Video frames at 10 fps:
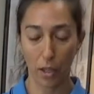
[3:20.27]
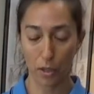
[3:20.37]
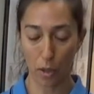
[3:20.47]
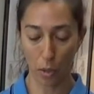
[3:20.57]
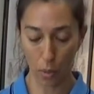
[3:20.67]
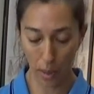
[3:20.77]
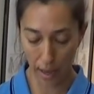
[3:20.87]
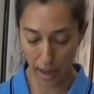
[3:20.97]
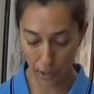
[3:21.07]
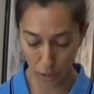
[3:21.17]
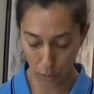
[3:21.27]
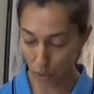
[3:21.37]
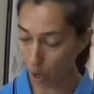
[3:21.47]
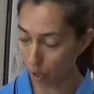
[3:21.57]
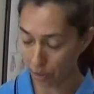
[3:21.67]
So as you
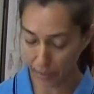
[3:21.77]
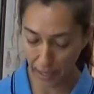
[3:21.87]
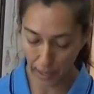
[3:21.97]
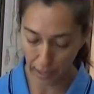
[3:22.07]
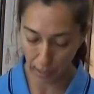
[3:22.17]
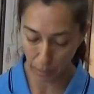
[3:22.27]
saw in the beginning,